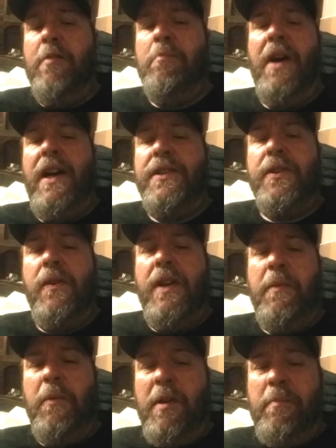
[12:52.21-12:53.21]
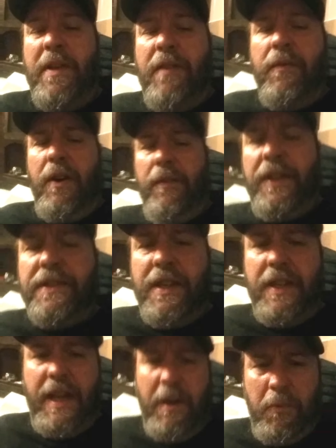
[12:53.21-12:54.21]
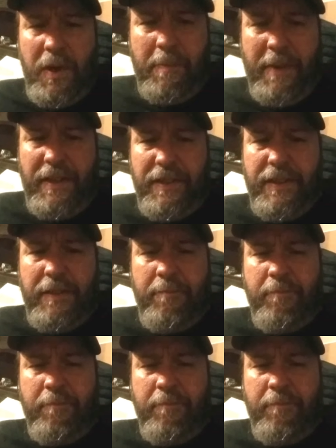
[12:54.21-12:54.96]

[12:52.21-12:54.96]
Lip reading: my attorney wouldn't be involved. I said, now, wait a minute.